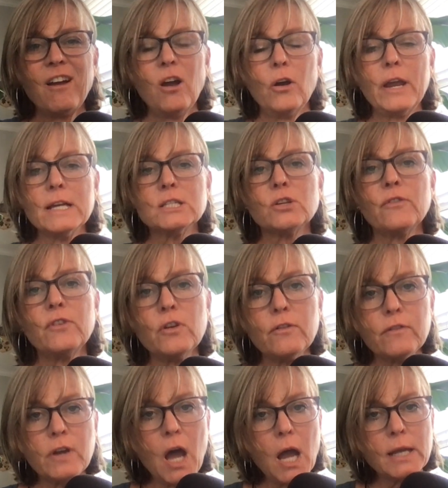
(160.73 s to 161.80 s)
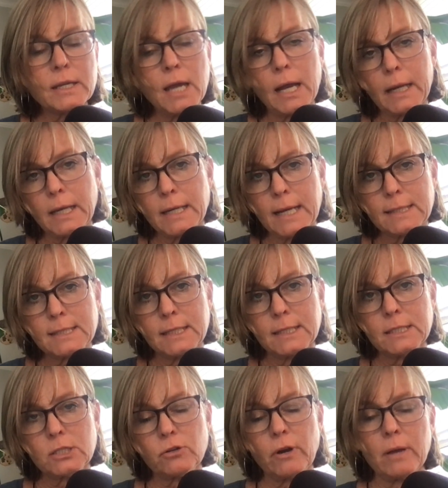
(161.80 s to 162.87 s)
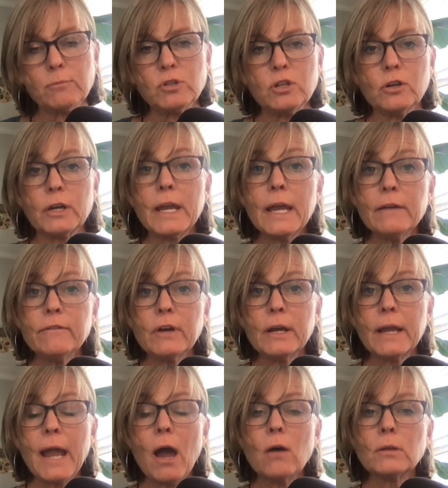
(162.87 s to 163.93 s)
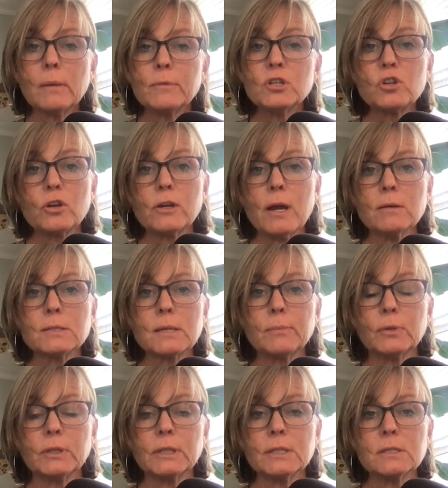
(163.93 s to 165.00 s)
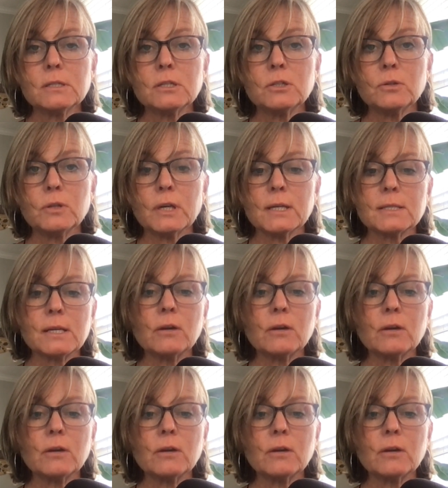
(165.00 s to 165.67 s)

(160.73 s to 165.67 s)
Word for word: Okay, so if you've not yet connected Instagram to your Canva account, let me show you how simple it is to do this.